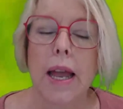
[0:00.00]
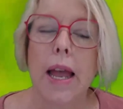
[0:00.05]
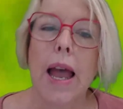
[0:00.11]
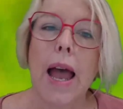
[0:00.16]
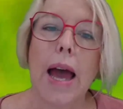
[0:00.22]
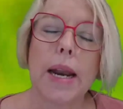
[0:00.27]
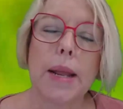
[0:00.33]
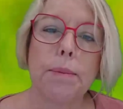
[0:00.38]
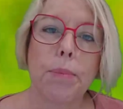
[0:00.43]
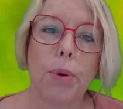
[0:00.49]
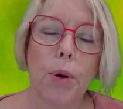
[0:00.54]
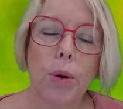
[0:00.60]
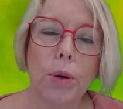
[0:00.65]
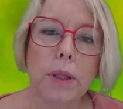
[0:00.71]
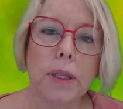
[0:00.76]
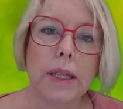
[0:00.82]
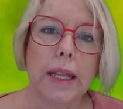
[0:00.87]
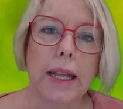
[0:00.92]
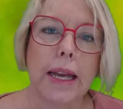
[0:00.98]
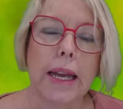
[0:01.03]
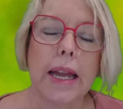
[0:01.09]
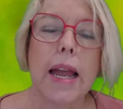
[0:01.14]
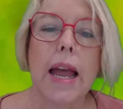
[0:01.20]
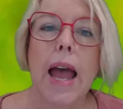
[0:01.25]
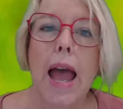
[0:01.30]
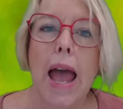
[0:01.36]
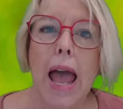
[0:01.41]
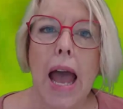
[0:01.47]
and, importantly,
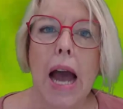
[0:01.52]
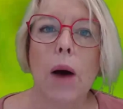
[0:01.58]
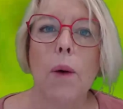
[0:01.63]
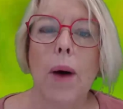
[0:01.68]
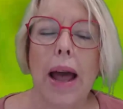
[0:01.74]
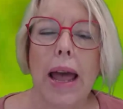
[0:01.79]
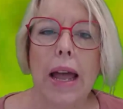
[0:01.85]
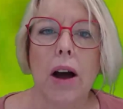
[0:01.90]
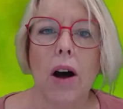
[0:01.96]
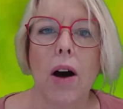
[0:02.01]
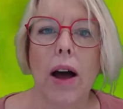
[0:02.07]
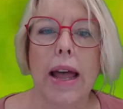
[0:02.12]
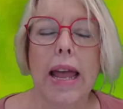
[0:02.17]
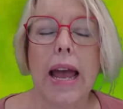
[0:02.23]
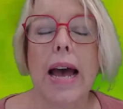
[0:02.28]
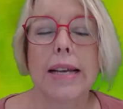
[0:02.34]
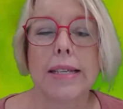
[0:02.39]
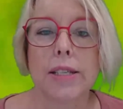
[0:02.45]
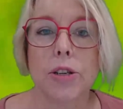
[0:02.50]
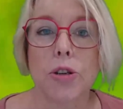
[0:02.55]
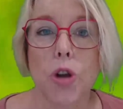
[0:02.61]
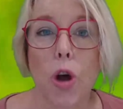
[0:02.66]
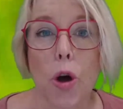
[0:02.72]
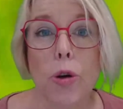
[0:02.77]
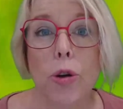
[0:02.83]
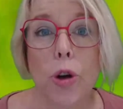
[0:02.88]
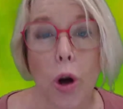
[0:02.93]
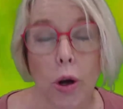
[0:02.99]
how AI has
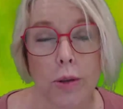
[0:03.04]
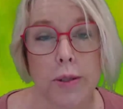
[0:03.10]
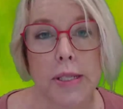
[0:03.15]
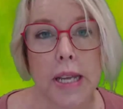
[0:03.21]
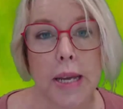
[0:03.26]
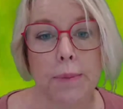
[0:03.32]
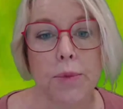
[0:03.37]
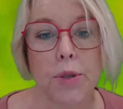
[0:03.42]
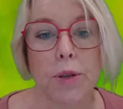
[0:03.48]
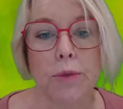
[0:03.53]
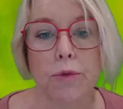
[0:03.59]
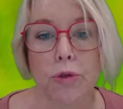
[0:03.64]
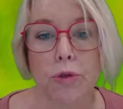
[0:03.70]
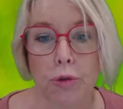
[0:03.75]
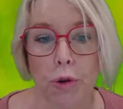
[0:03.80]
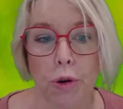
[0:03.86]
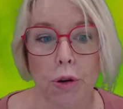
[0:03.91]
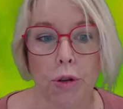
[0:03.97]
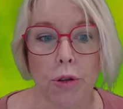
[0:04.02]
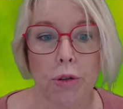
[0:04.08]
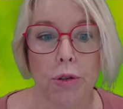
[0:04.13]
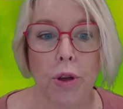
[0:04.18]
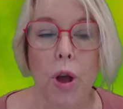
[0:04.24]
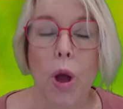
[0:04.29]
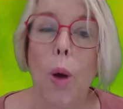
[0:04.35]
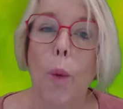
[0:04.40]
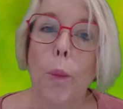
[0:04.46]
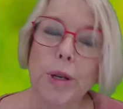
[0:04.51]
no concept of truth,
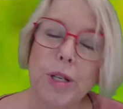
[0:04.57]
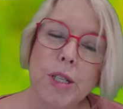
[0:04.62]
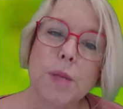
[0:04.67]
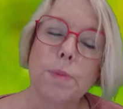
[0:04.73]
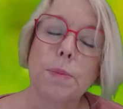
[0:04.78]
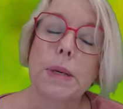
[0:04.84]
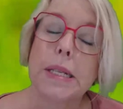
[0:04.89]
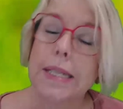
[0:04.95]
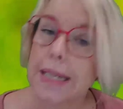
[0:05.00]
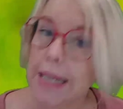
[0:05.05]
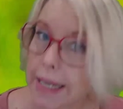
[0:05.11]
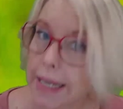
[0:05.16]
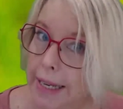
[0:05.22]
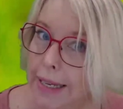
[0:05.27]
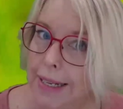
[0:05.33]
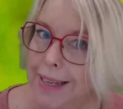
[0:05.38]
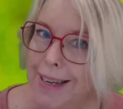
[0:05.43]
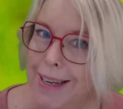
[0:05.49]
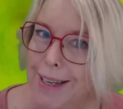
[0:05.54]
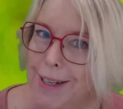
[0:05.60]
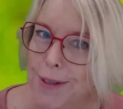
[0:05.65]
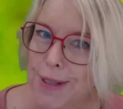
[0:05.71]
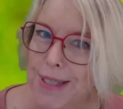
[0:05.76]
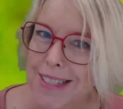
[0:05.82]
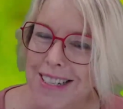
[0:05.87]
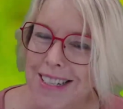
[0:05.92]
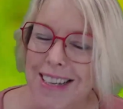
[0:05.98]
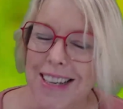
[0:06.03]
which is particularly
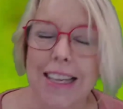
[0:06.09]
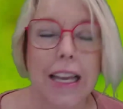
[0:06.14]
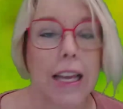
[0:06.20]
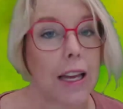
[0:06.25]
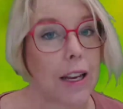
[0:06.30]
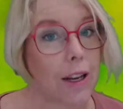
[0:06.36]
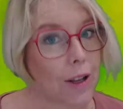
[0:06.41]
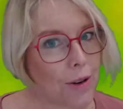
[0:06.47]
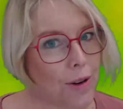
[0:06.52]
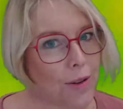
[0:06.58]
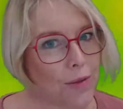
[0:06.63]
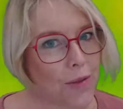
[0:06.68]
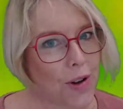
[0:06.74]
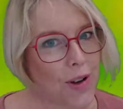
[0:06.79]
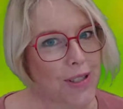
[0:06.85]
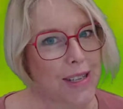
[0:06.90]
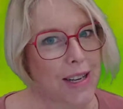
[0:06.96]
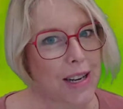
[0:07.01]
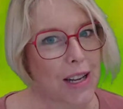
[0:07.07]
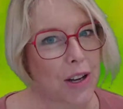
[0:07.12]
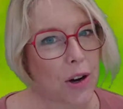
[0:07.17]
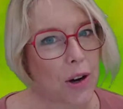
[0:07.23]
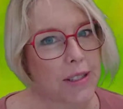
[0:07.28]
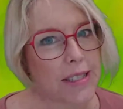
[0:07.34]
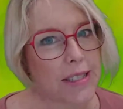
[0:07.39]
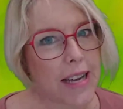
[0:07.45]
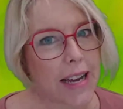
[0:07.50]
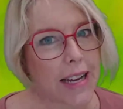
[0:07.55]
interesting in a university
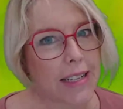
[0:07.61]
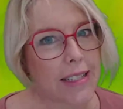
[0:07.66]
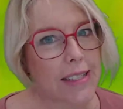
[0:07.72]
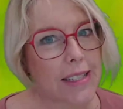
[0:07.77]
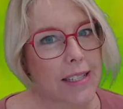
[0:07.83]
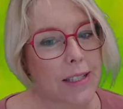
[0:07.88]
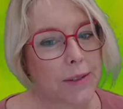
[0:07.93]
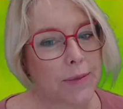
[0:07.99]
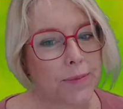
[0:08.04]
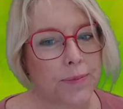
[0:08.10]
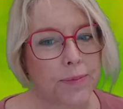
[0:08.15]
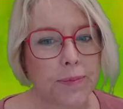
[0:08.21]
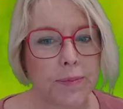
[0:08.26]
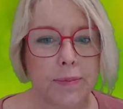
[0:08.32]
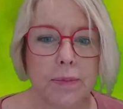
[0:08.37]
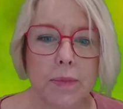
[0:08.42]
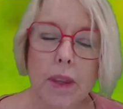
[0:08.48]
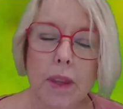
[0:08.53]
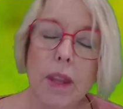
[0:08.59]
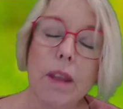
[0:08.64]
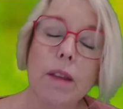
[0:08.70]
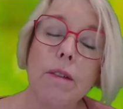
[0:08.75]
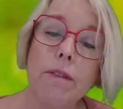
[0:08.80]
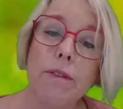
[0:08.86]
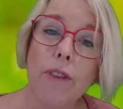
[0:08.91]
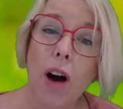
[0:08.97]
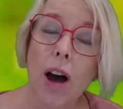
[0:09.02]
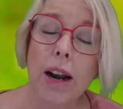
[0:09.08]
context.
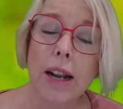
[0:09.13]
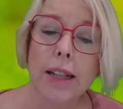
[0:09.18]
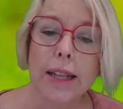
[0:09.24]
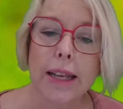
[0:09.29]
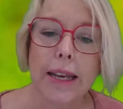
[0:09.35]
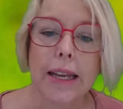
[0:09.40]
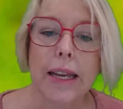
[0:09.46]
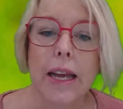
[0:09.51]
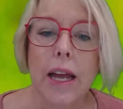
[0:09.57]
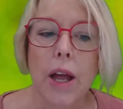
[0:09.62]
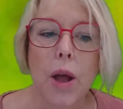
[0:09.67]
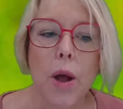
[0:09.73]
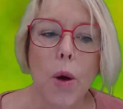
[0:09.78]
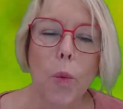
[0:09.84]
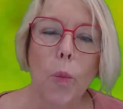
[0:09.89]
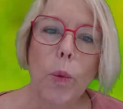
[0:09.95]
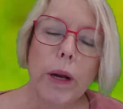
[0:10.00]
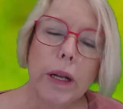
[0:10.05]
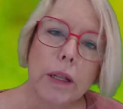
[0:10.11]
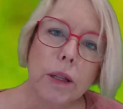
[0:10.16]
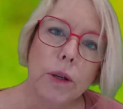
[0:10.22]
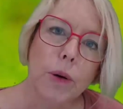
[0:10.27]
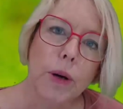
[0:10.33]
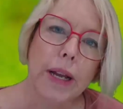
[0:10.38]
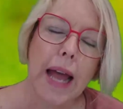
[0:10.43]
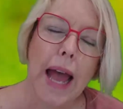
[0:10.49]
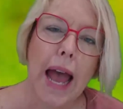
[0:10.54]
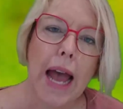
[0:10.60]
Finally, we'll look
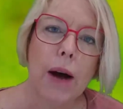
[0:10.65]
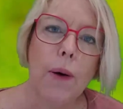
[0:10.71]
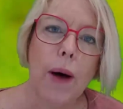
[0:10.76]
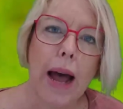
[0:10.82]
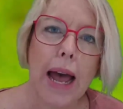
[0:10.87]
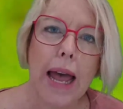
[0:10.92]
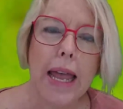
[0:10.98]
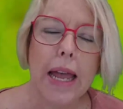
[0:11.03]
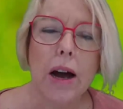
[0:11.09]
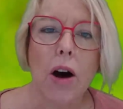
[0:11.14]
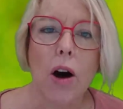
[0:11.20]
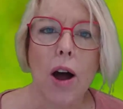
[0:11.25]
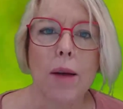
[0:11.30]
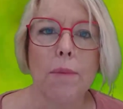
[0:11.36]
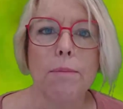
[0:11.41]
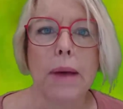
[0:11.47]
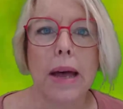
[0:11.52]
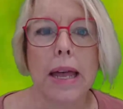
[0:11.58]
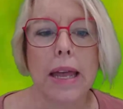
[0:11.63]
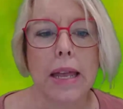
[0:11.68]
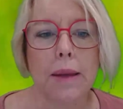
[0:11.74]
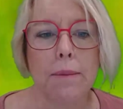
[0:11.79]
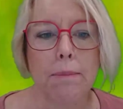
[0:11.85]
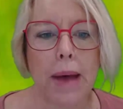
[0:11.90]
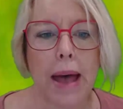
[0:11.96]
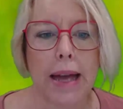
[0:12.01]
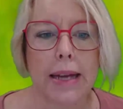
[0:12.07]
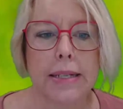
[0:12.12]
at how AI may
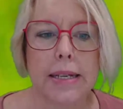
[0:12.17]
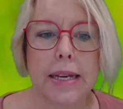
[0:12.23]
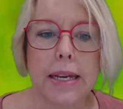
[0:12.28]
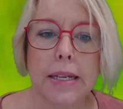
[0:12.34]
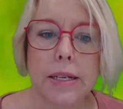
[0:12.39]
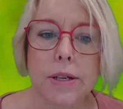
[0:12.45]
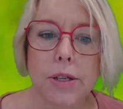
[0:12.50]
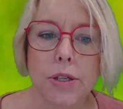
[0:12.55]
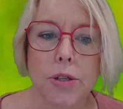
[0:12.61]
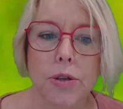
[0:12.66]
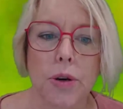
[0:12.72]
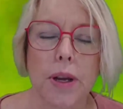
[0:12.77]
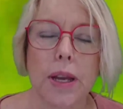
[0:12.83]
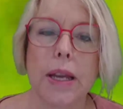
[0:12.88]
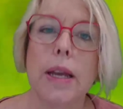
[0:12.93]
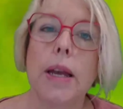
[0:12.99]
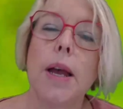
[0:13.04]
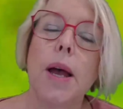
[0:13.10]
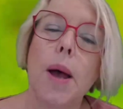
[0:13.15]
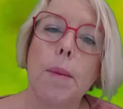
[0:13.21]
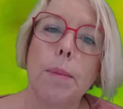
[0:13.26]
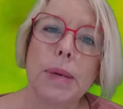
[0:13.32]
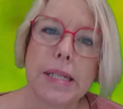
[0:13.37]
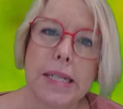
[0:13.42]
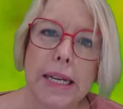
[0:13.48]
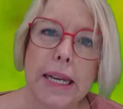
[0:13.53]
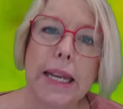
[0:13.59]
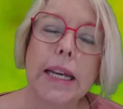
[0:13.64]
impact industry,
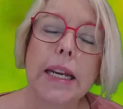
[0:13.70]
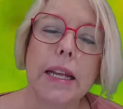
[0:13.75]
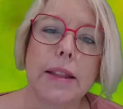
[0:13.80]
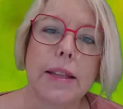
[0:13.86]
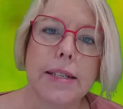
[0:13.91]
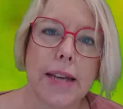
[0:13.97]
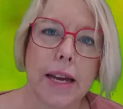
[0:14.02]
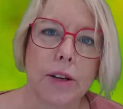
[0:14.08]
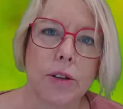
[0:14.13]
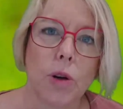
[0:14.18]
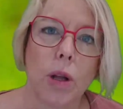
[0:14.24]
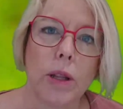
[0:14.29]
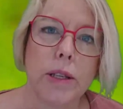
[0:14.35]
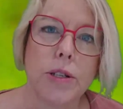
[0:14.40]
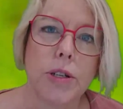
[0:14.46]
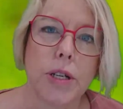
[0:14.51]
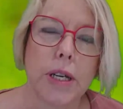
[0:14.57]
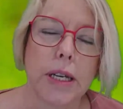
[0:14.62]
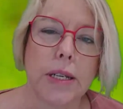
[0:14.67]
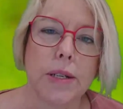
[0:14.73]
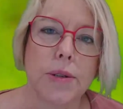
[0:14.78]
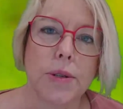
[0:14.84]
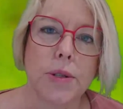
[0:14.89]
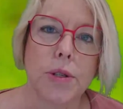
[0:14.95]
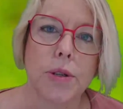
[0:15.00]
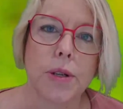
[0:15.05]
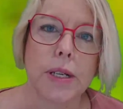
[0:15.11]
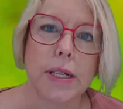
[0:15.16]
particularly the technology
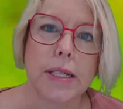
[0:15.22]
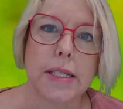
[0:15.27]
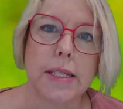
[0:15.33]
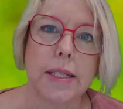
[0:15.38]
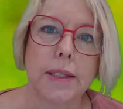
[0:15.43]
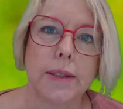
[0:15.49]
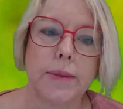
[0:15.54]
industries.